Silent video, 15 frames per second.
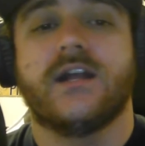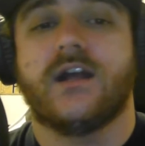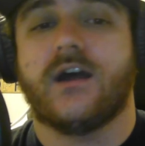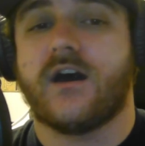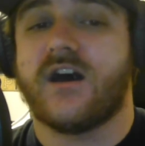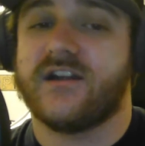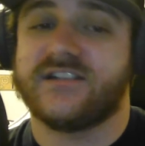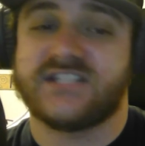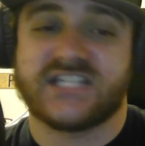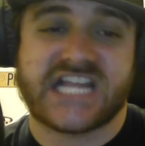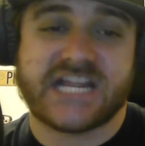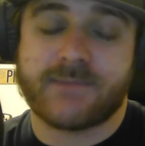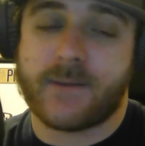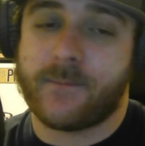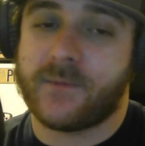to
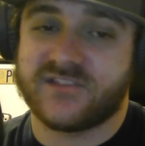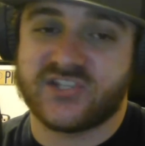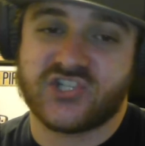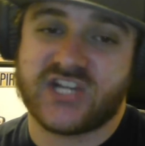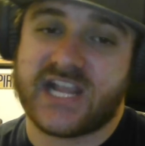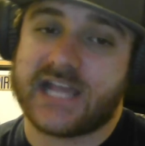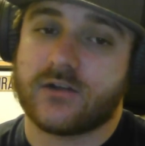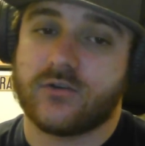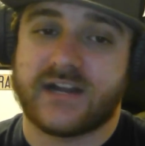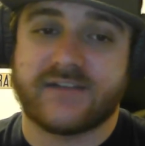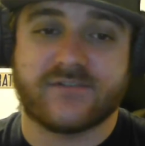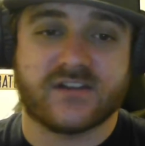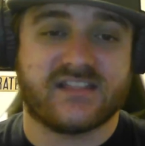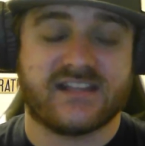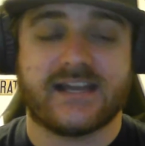keep up with the channel and
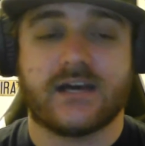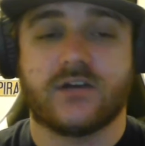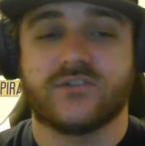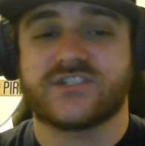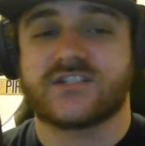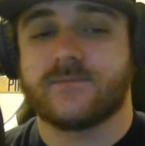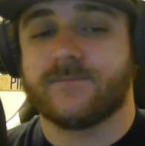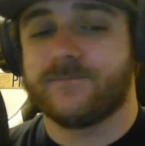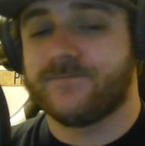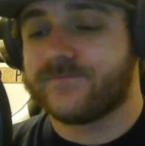everything else.